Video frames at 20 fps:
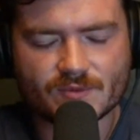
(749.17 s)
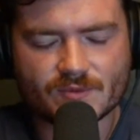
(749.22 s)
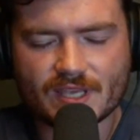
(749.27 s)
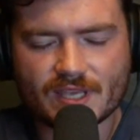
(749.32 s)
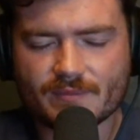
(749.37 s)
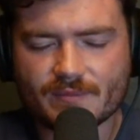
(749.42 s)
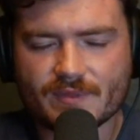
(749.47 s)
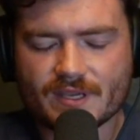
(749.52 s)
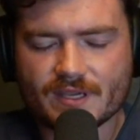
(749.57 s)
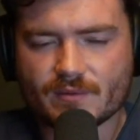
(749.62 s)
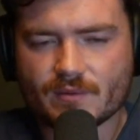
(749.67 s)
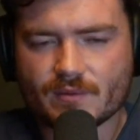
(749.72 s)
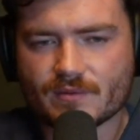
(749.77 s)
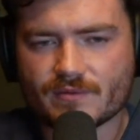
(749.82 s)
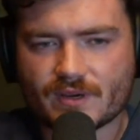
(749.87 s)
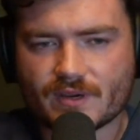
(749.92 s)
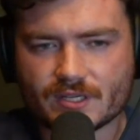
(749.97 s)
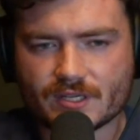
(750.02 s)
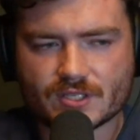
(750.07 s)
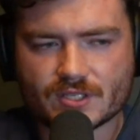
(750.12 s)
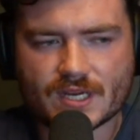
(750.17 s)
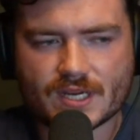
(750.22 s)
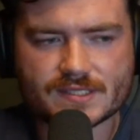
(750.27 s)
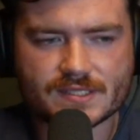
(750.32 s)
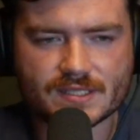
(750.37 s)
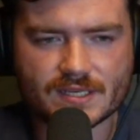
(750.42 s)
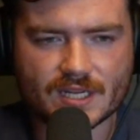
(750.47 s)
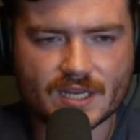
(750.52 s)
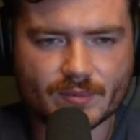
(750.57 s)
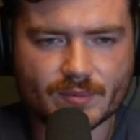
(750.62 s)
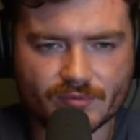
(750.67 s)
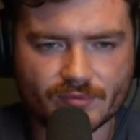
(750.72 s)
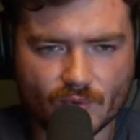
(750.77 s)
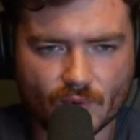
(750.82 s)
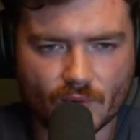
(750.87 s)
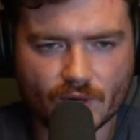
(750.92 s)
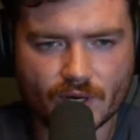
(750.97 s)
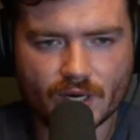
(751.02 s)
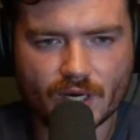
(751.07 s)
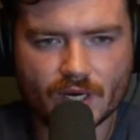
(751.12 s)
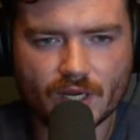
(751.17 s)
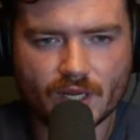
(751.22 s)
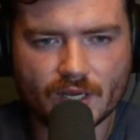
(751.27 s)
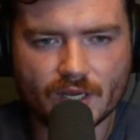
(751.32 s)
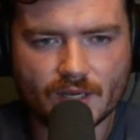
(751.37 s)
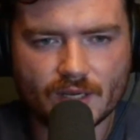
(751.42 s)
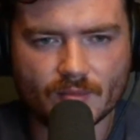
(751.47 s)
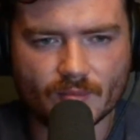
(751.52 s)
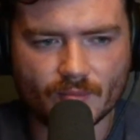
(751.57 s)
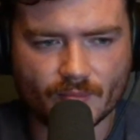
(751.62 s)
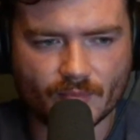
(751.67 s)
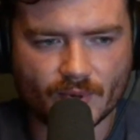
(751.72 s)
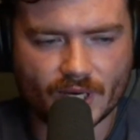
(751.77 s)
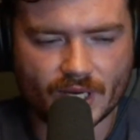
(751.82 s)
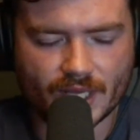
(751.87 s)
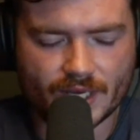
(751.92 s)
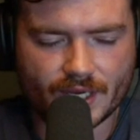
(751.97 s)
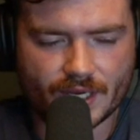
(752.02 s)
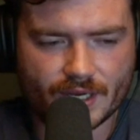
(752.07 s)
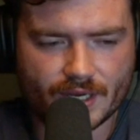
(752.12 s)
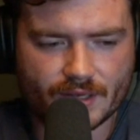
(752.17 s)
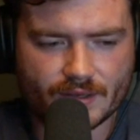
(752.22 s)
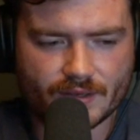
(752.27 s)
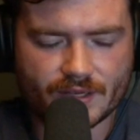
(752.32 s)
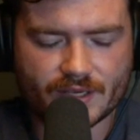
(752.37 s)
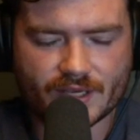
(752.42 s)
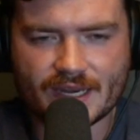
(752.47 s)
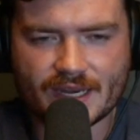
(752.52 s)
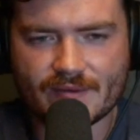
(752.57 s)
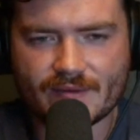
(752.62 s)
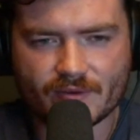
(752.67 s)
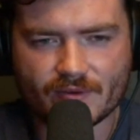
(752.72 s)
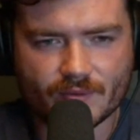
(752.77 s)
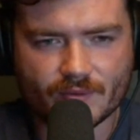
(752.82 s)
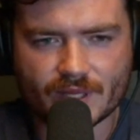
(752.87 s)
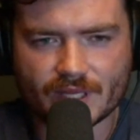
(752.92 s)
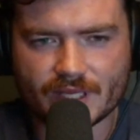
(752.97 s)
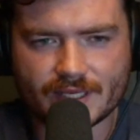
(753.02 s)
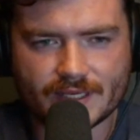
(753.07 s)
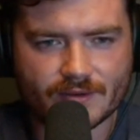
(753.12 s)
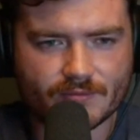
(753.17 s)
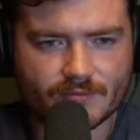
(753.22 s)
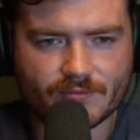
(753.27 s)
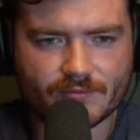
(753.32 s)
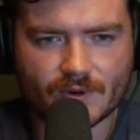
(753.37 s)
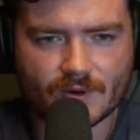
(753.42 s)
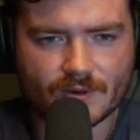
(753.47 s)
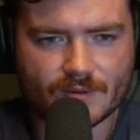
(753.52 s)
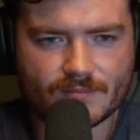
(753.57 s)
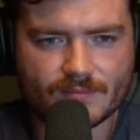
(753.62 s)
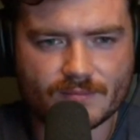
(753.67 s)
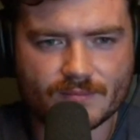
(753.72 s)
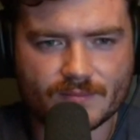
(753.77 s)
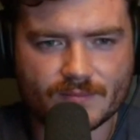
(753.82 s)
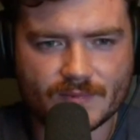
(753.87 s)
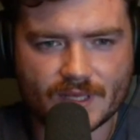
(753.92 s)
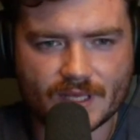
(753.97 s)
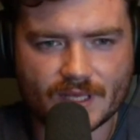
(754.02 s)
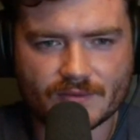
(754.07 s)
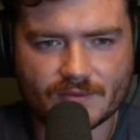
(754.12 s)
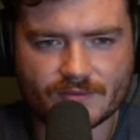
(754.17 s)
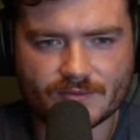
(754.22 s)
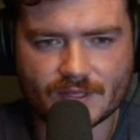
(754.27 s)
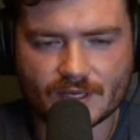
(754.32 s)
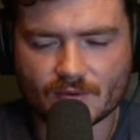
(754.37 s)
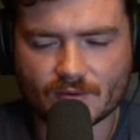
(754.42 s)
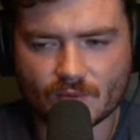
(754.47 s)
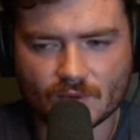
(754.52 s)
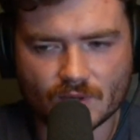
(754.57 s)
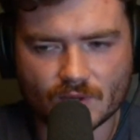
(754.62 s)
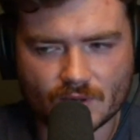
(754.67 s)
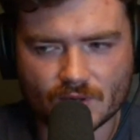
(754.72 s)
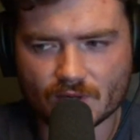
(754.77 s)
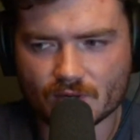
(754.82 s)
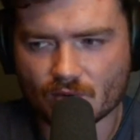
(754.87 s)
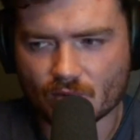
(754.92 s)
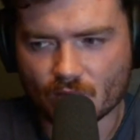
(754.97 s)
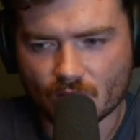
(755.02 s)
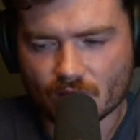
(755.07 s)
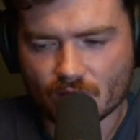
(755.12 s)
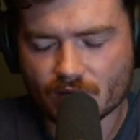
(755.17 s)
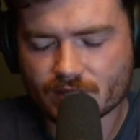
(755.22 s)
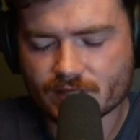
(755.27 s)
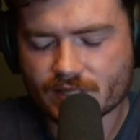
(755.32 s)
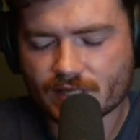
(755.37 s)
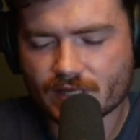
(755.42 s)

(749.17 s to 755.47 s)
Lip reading: We kept thinking we were finding tracks the day before, but could never really confirm if there were or weren't.